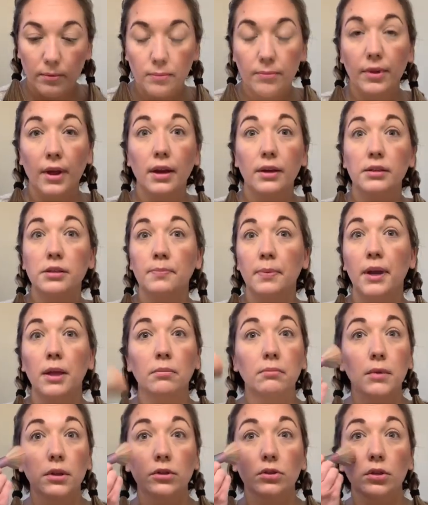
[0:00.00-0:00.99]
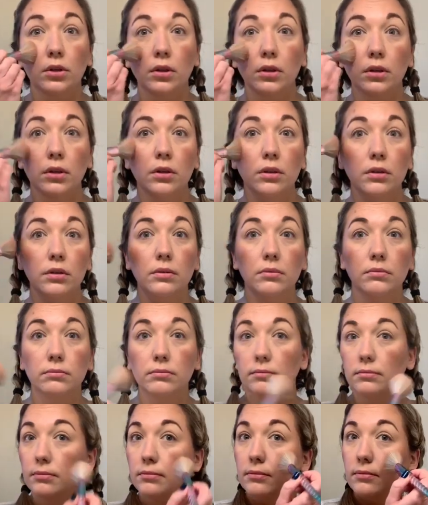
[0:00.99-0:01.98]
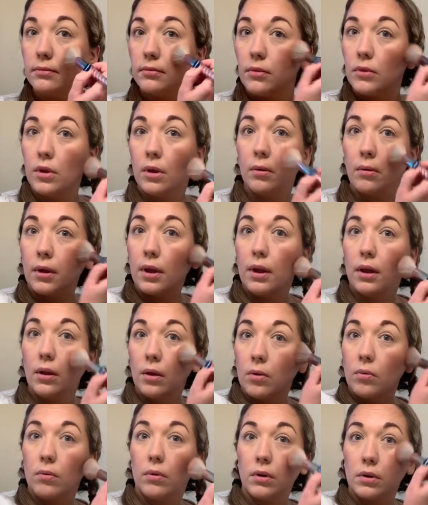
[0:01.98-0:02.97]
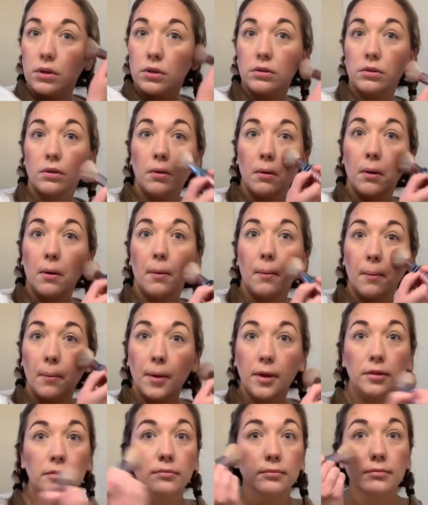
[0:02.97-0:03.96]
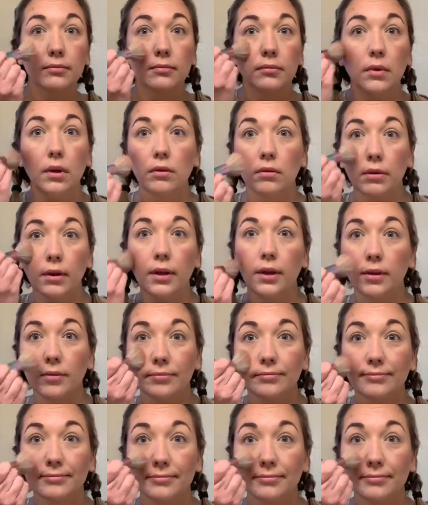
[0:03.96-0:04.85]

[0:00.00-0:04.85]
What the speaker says: That is pigmented. Okay, we're just going to... Okay.